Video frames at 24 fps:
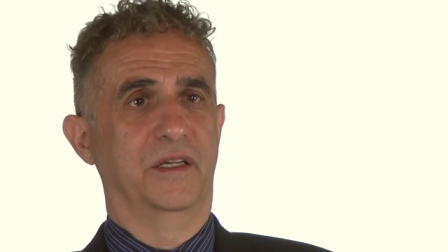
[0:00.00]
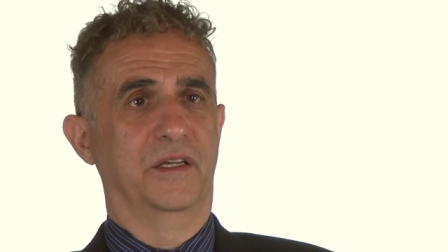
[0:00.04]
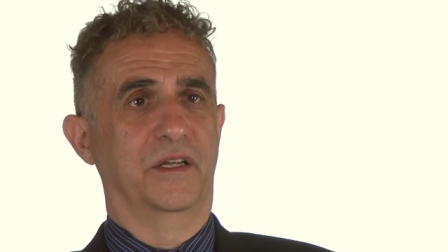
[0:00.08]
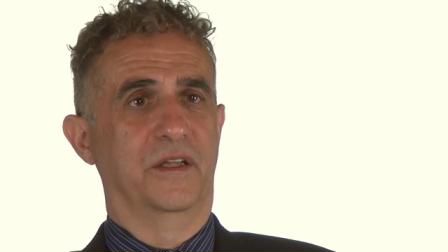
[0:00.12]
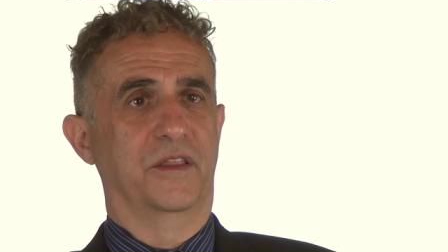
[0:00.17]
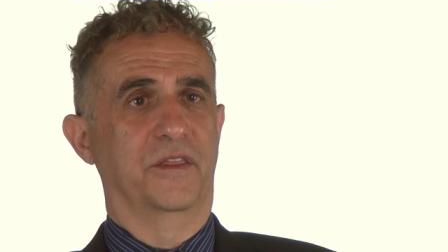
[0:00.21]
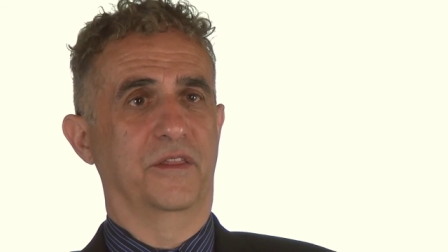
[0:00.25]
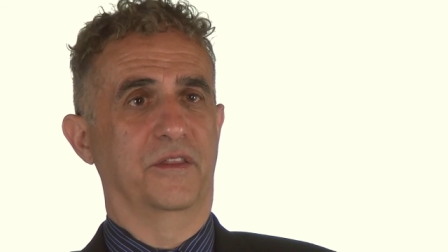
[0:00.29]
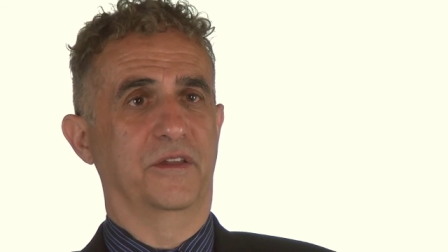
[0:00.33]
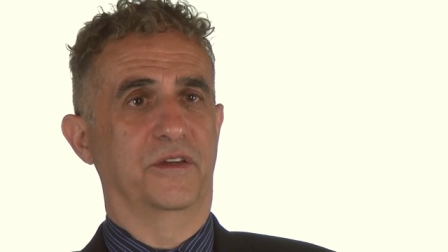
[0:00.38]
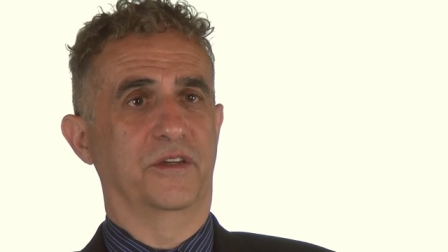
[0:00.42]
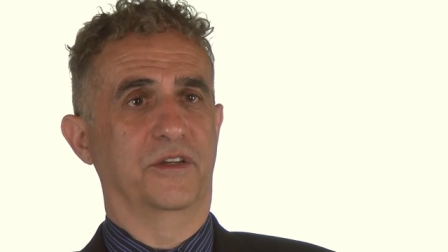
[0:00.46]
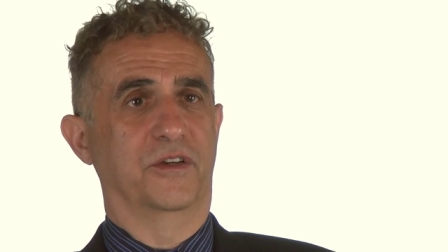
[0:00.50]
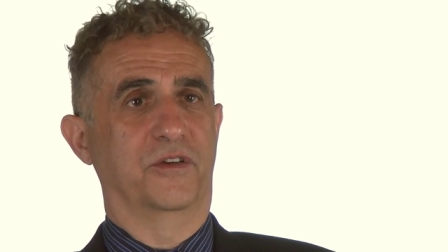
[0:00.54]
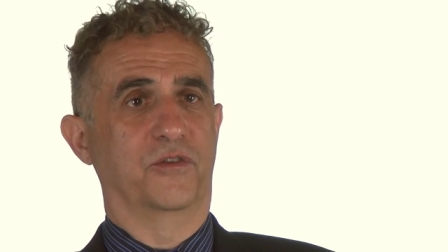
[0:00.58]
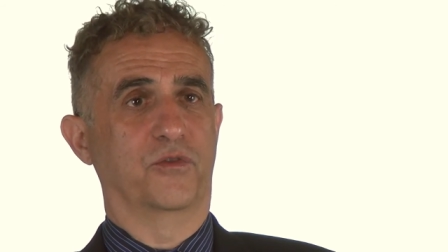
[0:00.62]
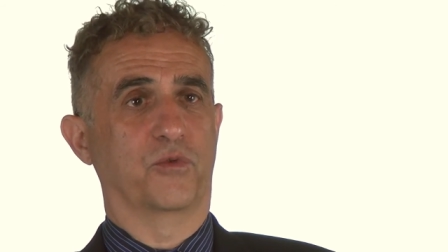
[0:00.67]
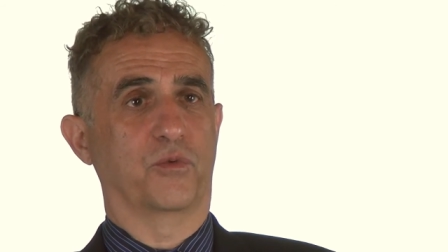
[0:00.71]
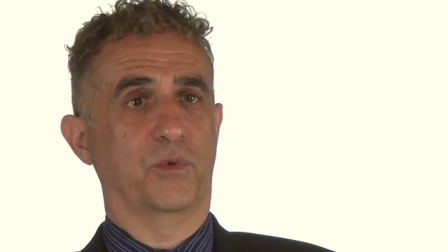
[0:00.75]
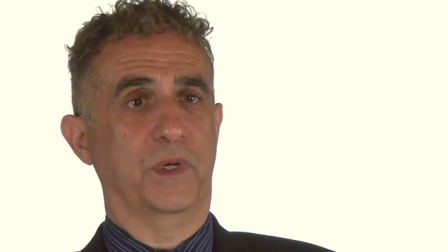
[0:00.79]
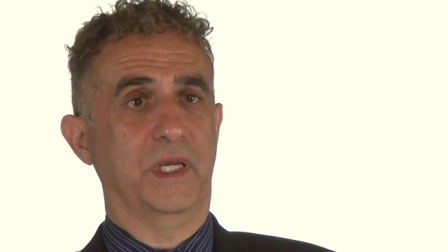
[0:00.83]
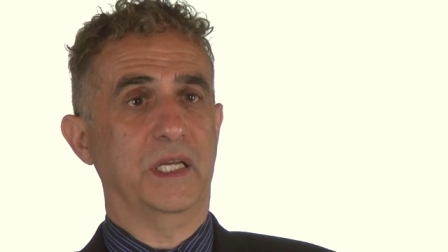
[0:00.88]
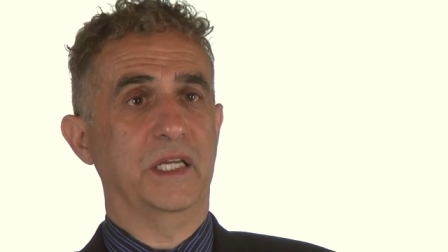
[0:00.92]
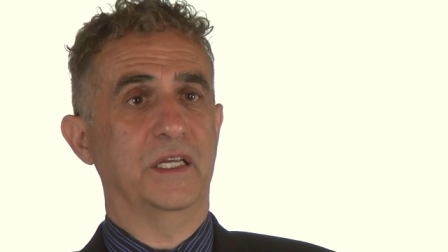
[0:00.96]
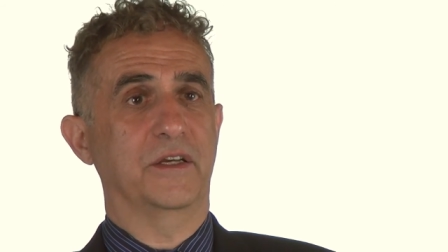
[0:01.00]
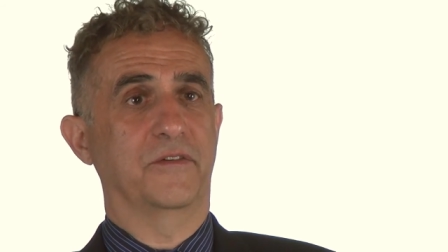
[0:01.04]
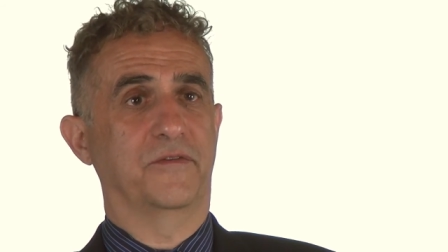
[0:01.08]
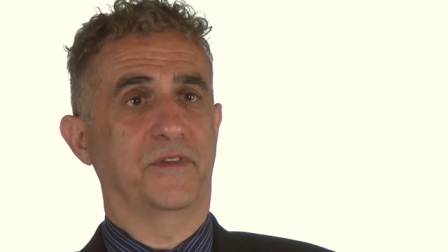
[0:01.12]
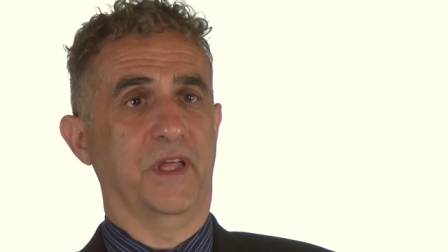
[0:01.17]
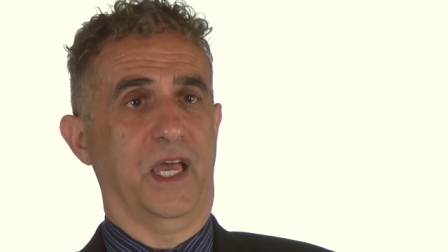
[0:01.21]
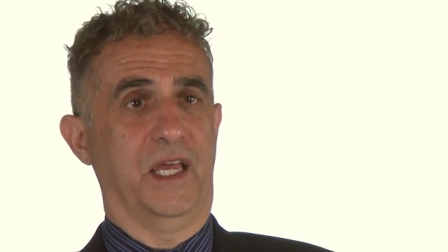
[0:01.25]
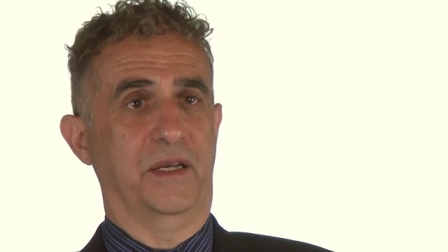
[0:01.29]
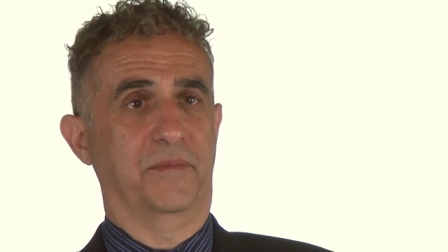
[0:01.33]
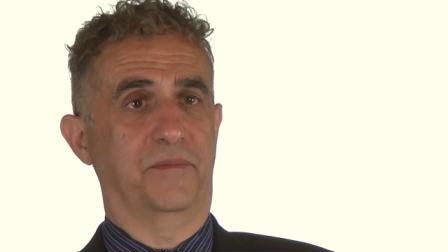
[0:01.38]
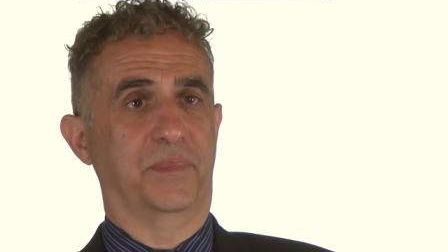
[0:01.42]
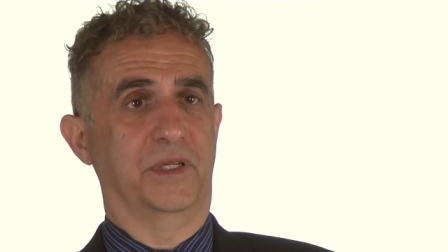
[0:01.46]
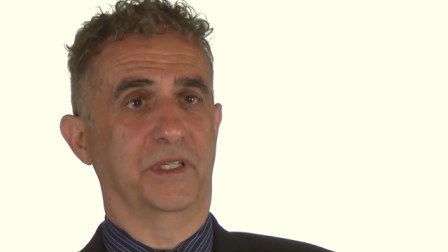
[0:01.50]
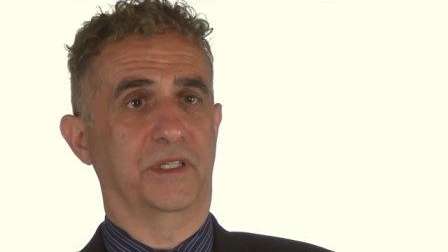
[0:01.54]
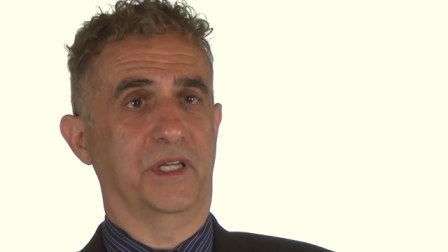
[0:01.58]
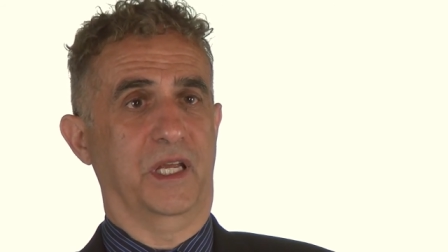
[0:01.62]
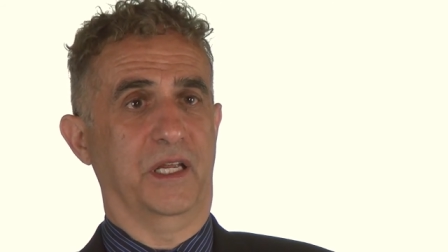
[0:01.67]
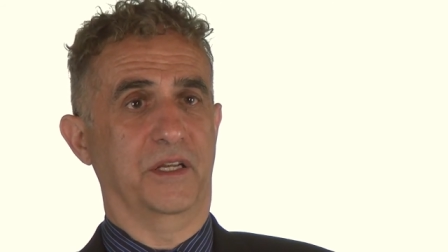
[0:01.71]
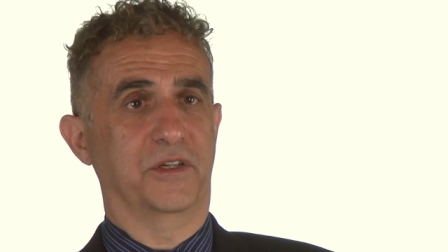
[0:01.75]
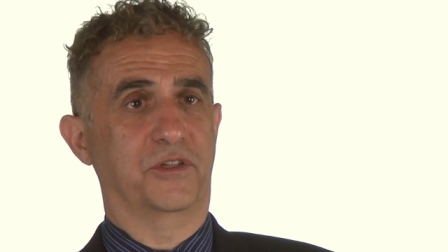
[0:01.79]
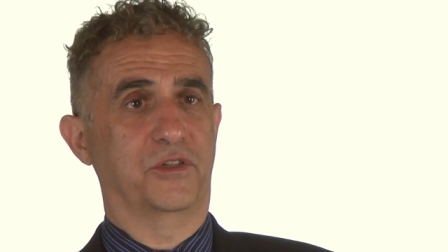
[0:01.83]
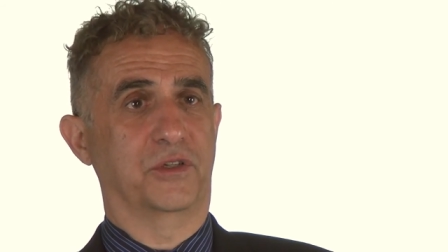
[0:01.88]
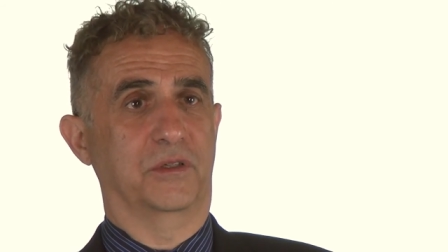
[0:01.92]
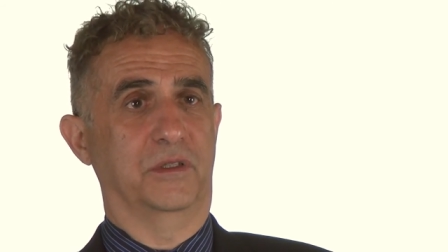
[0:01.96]
the degree of that
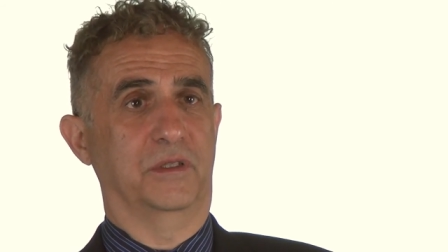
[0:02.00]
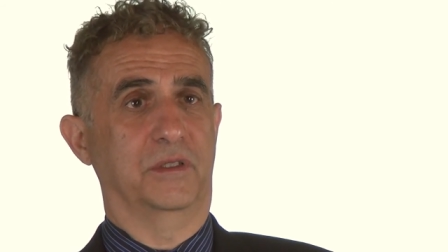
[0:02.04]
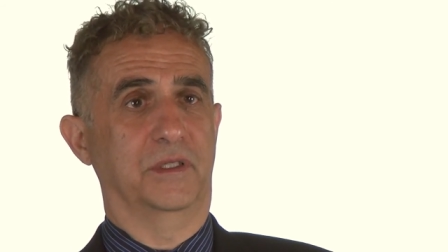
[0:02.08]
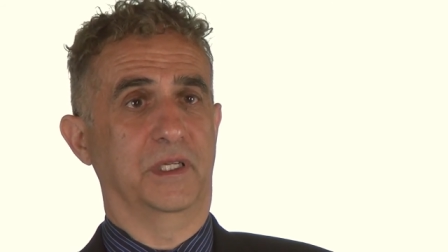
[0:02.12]
potential